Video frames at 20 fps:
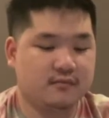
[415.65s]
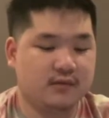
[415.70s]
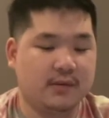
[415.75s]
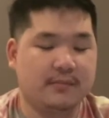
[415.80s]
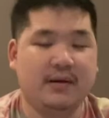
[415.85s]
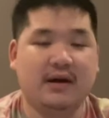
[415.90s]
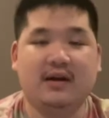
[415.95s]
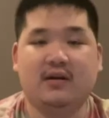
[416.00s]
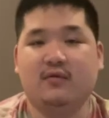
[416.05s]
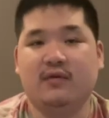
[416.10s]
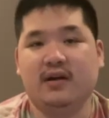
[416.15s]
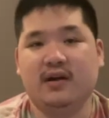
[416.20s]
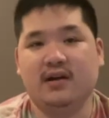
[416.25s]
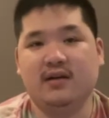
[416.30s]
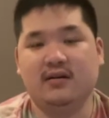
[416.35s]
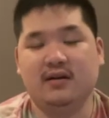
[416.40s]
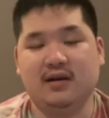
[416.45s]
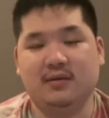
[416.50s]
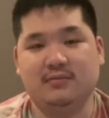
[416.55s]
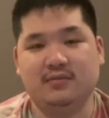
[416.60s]
By the way,
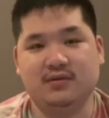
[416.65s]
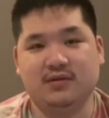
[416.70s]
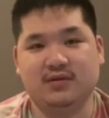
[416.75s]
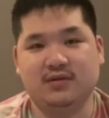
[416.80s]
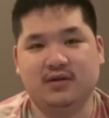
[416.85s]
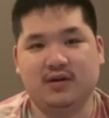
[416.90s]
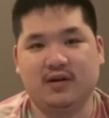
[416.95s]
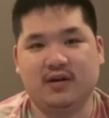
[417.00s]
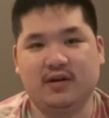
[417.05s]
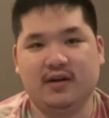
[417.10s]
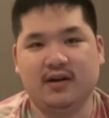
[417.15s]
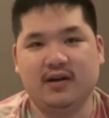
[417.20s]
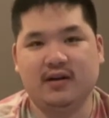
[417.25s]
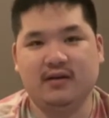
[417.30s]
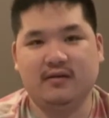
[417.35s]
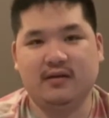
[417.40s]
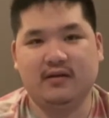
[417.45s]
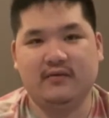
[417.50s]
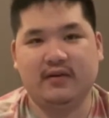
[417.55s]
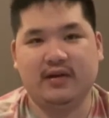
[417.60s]
I'm so sorry
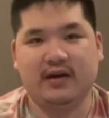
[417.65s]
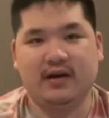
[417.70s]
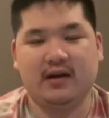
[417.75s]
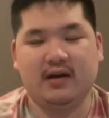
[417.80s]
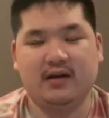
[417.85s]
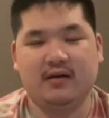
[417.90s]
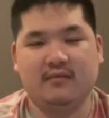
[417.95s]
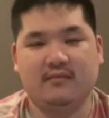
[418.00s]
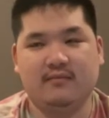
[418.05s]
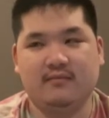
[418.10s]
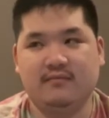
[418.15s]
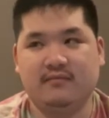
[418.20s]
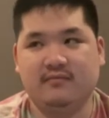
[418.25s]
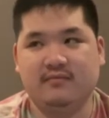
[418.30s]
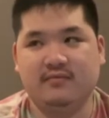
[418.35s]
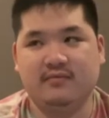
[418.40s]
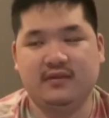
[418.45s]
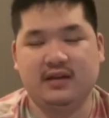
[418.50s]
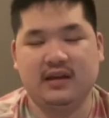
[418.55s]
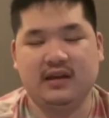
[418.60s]
if I
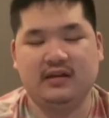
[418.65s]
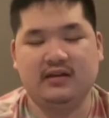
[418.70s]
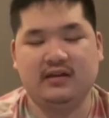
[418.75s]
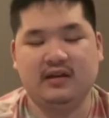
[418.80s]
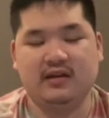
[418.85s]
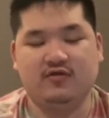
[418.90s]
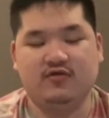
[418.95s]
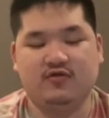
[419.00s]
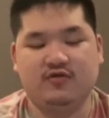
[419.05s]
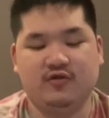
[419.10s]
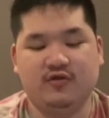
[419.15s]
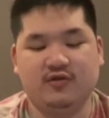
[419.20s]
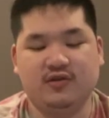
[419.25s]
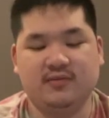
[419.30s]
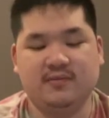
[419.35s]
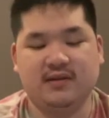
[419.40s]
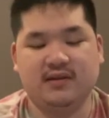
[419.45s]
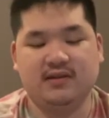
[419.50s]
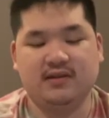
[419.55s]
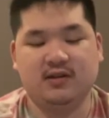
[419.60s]
didn't introduce
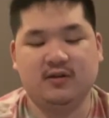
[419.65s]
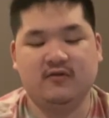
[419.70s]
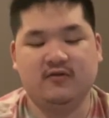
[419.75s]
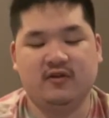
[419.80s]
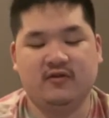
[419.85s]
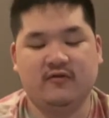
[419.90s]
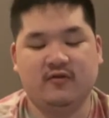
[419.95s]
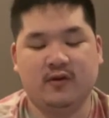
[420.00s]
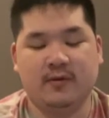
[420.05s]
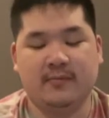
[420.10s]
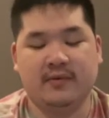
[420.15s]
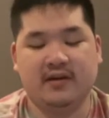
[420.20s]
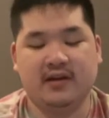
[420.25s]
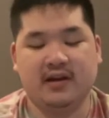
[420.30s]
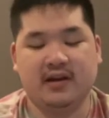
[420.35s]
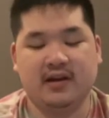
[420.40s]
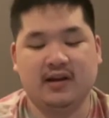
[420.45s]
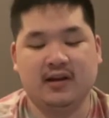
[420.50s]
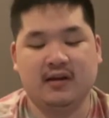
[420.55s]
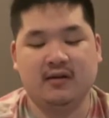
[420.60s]
myself in the very
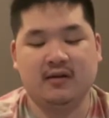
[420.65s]
beginning.